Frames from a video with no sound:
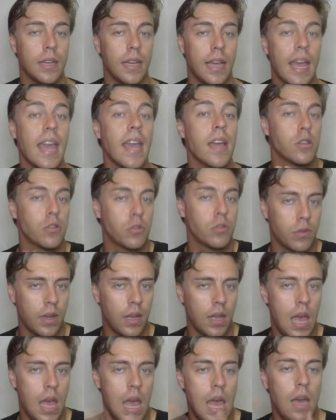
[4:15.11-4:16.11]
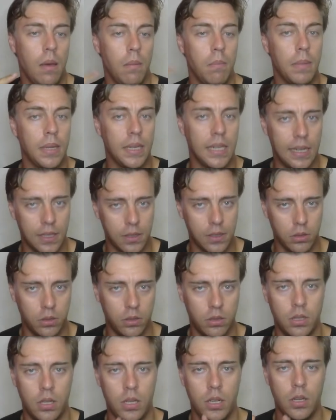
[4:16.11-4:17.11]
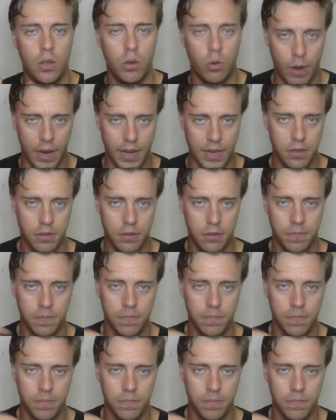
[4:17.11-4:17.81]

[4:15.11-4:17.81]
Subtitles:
extra mini little race.